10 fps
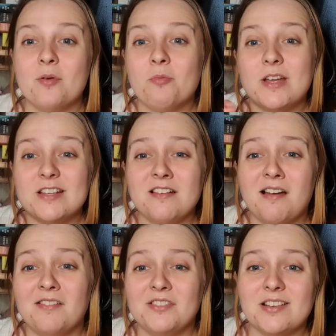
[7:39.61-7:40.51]
which
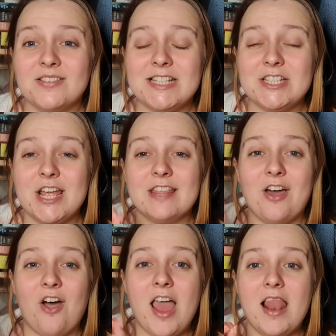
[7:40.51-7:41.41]
I've discovered this year that
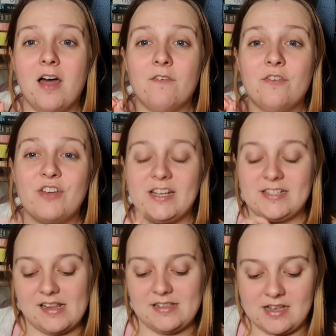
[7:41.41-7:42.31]
I love fake
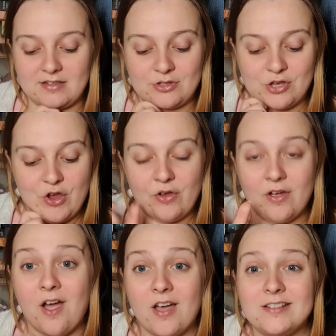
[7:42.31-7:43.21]
dating, so
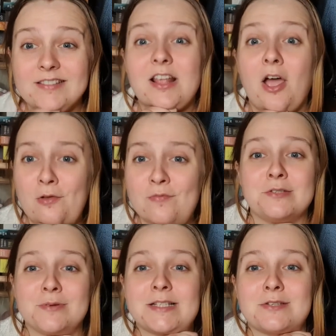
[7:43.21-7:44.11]
hopefully
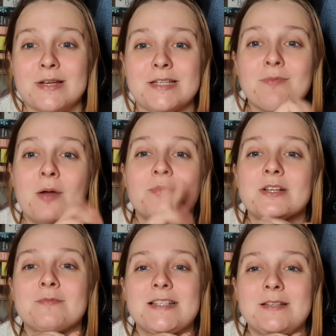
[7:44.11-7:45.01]
2021
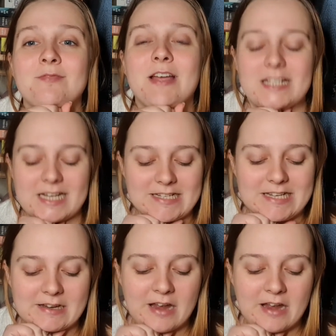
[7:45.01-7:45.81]
brings me some fake dating.